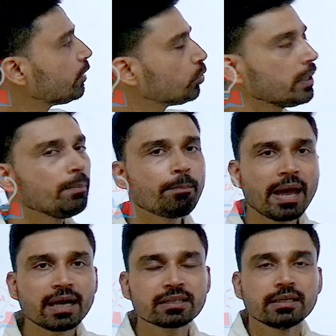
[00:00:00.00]
to
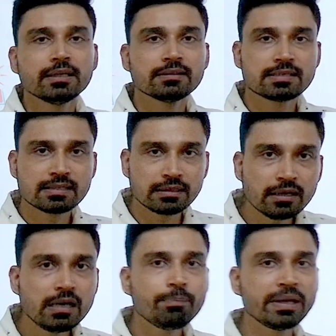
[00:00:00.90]
impact the
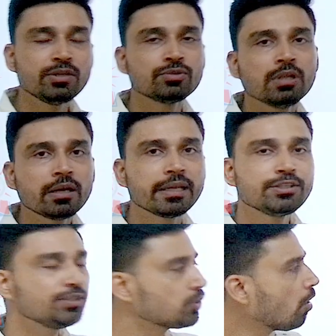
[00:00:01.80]
southern peninsular
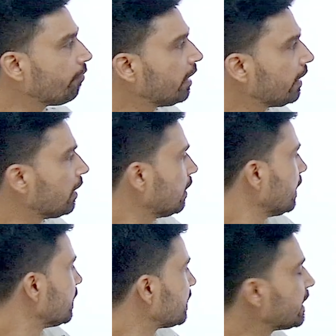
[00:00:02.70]
regions of India,
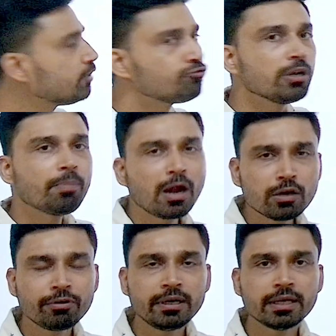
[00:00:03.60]
central part
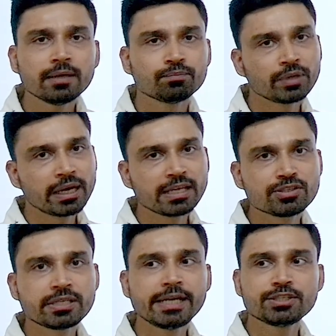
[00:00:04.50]
of India that has
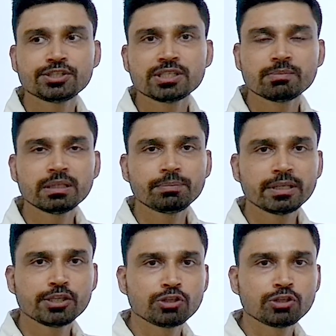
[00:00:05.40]
states such as Madhya Pradesh,